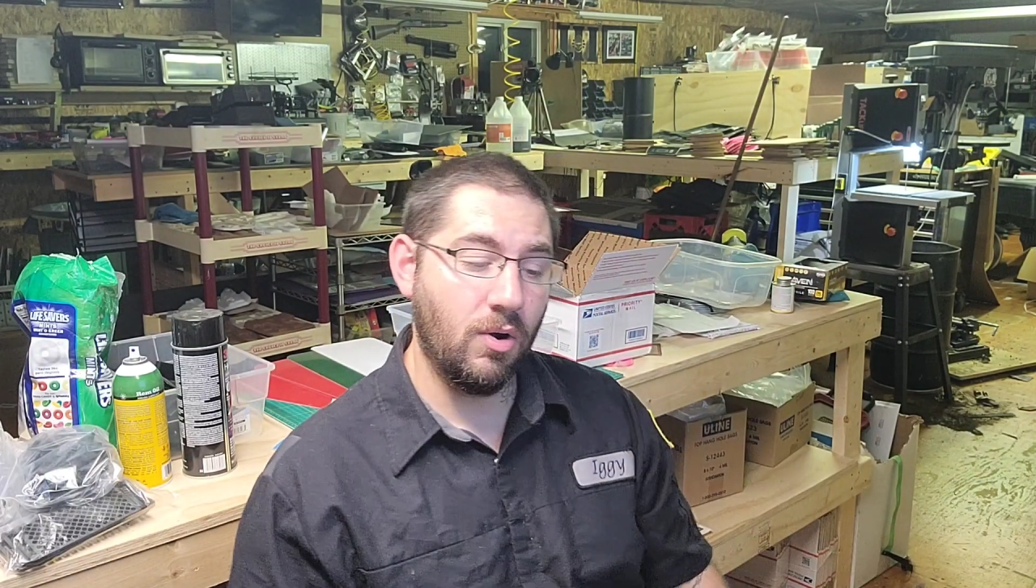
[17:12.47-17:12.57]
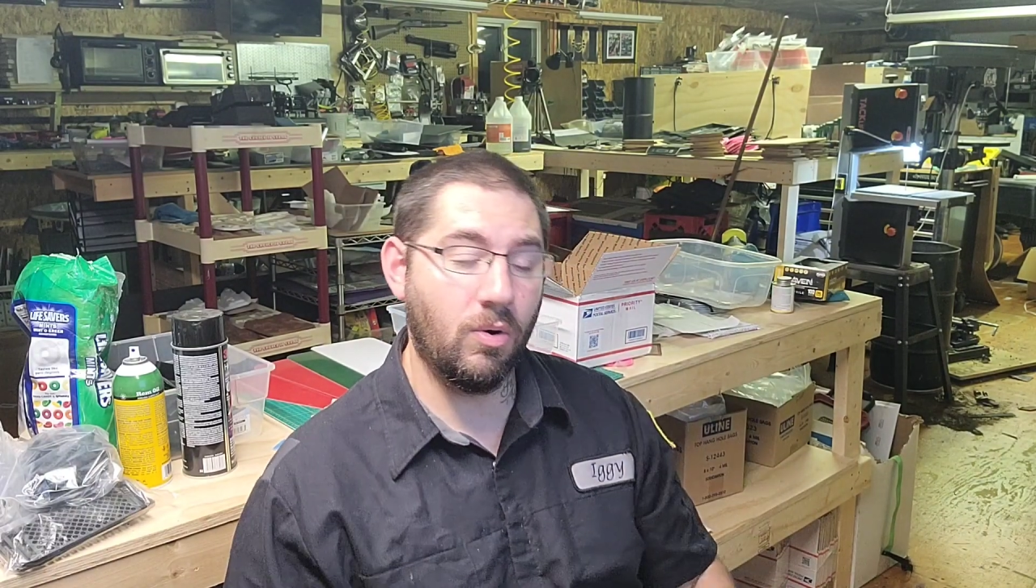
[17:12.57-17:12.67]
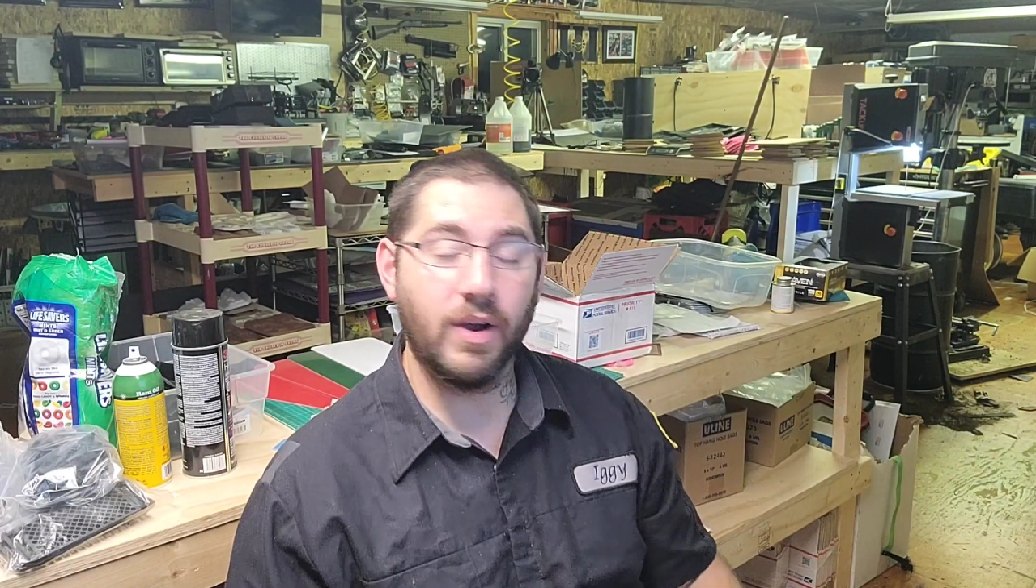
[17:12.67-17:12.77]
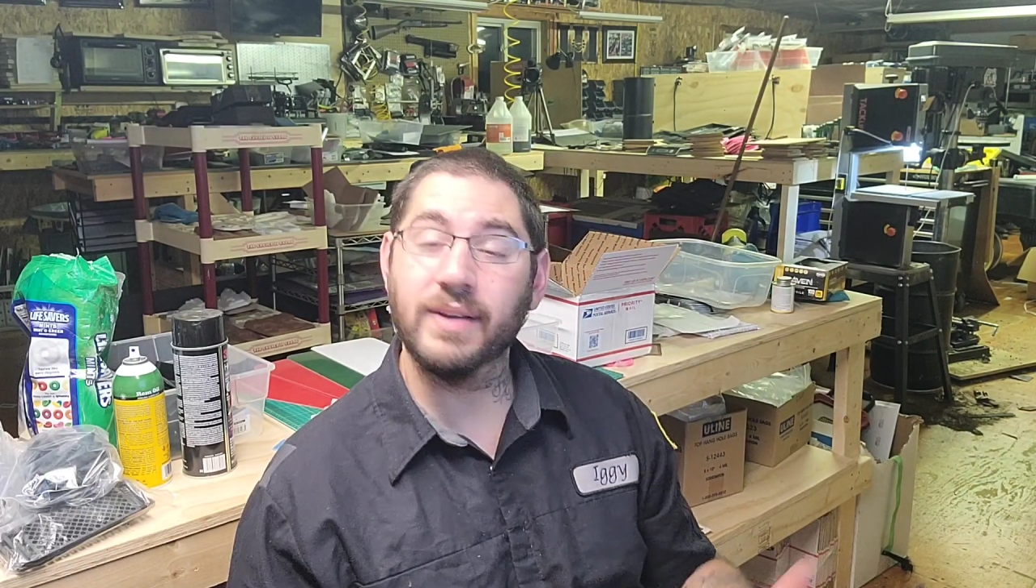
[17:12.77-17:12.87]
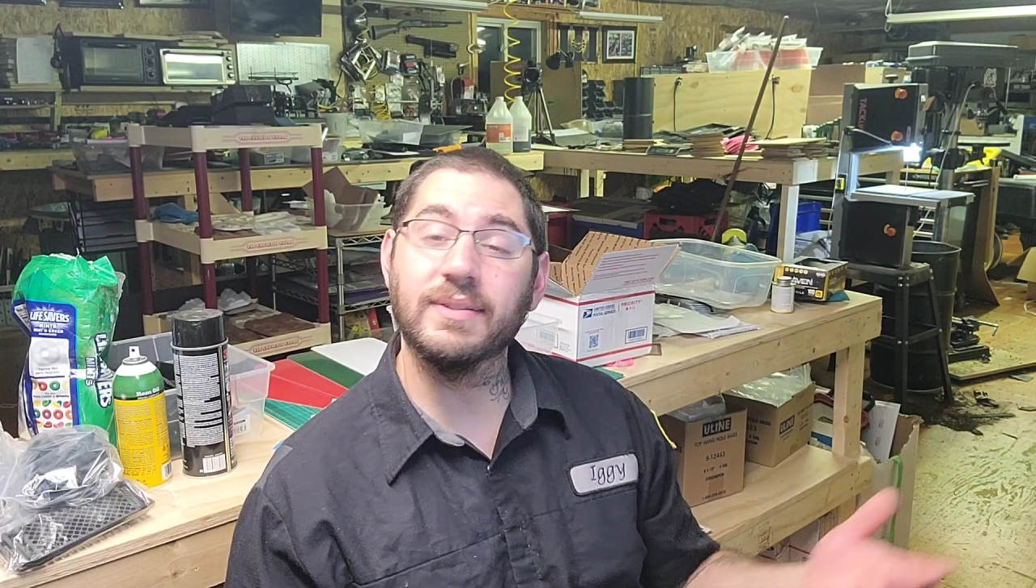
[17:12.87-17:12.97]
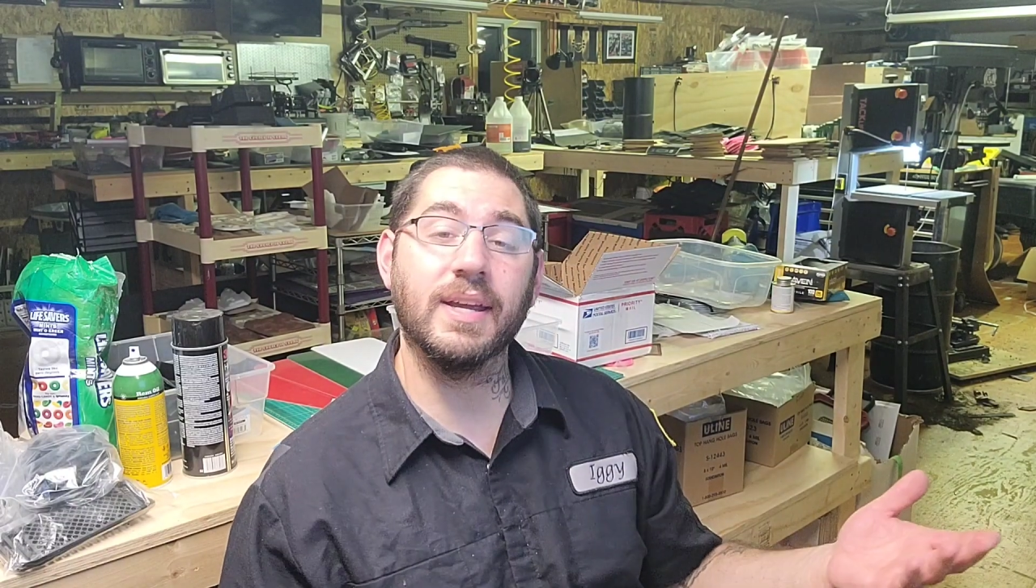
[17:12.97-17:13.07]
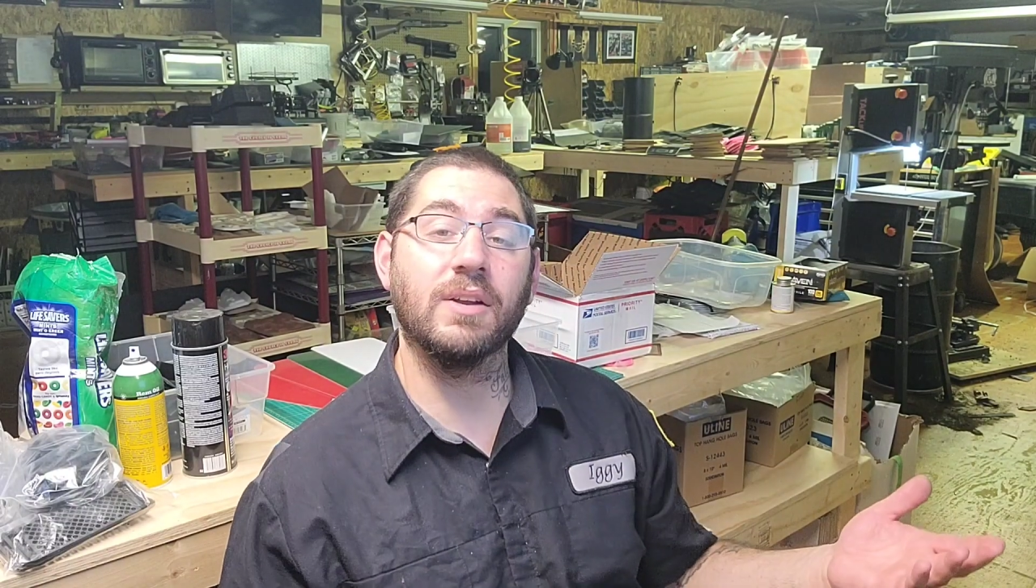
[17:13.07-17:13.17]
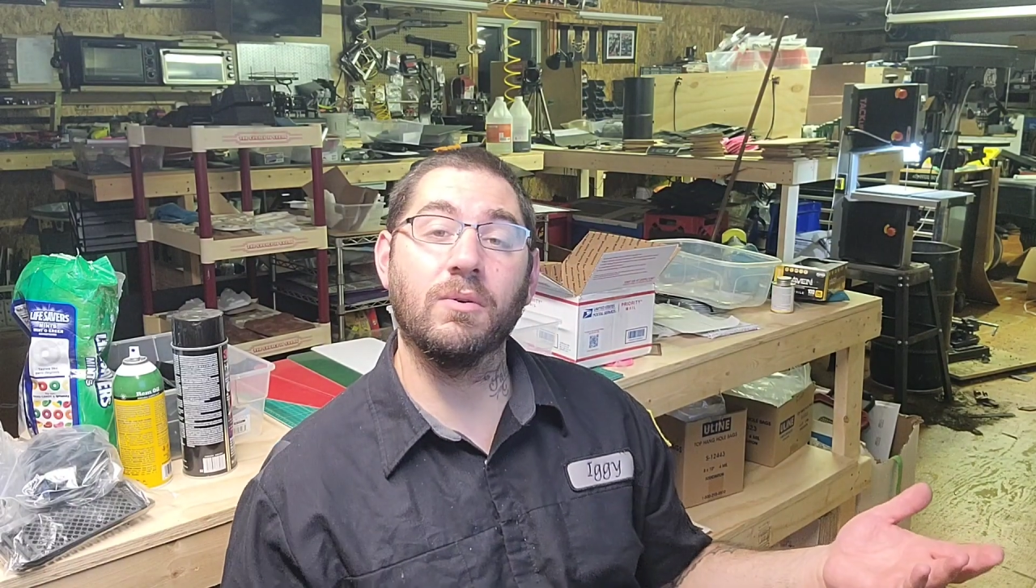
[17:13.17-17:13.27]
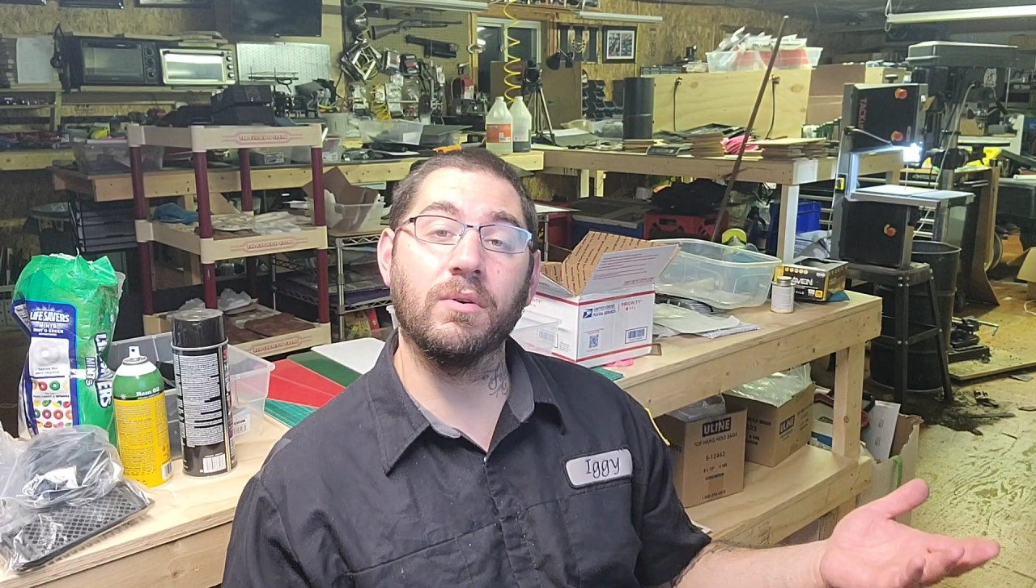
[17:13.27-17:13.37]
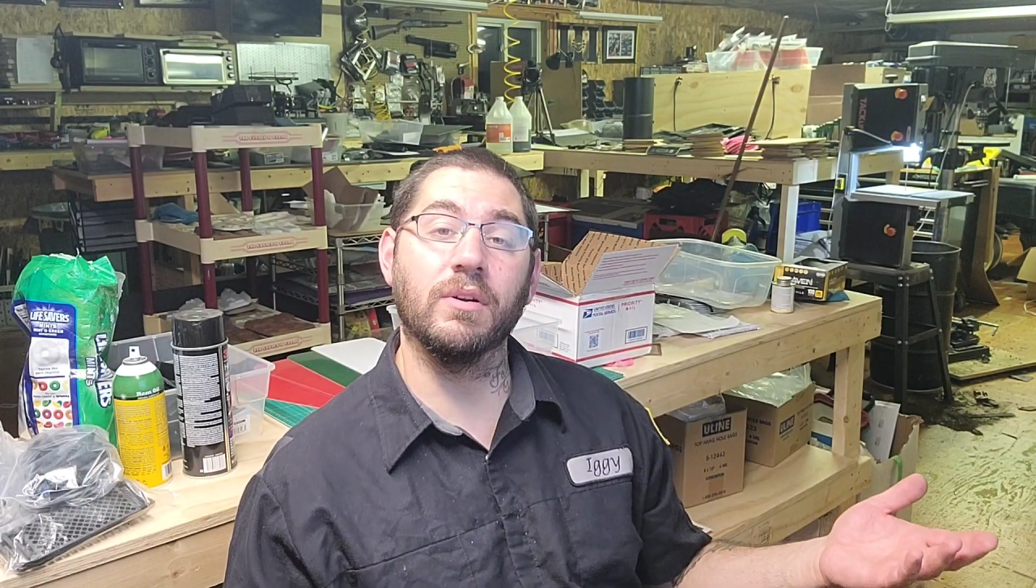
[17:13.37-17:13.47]
Or I could take an
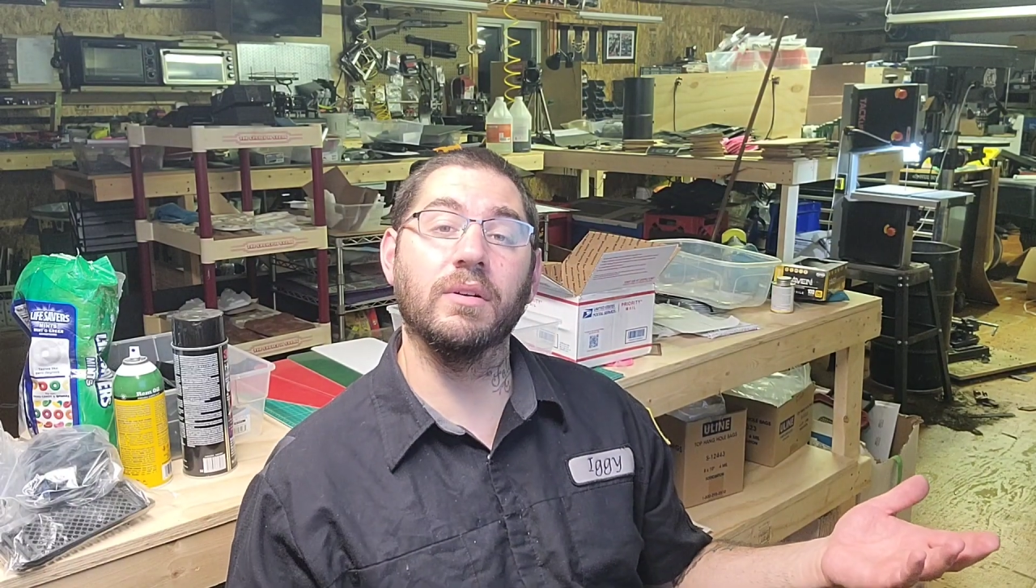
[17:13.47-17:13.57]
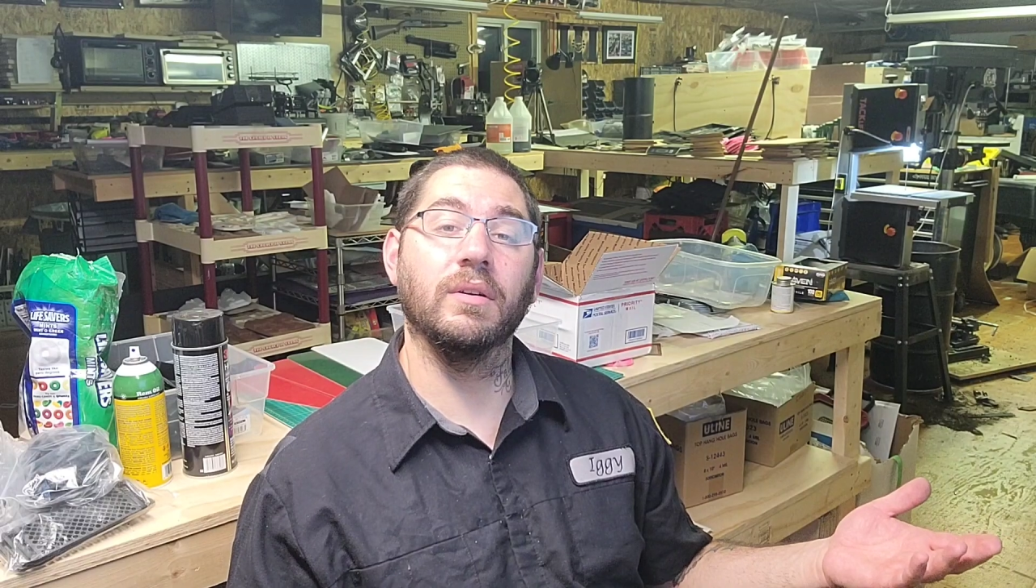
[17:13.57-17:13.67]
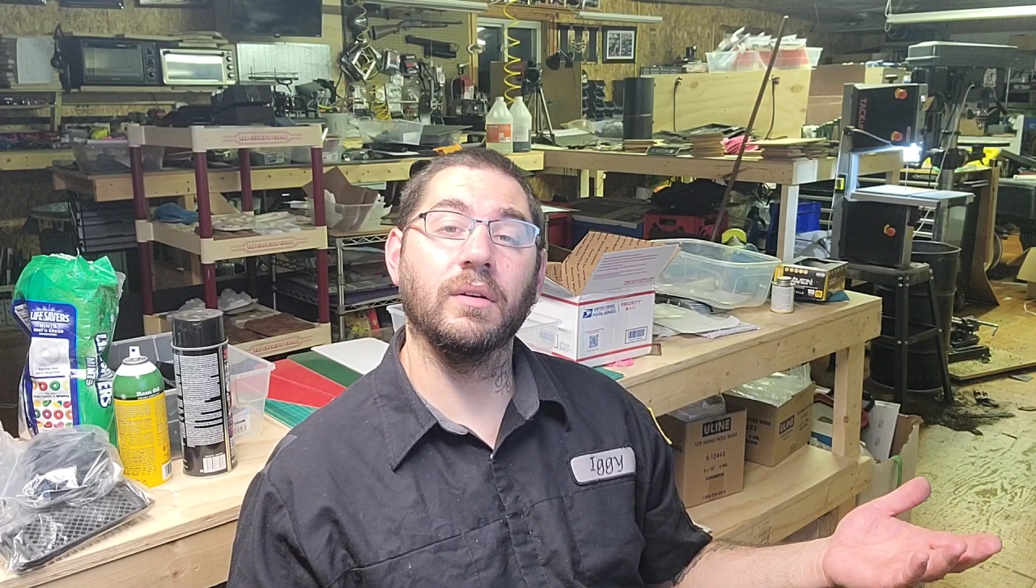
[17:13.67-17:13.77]
order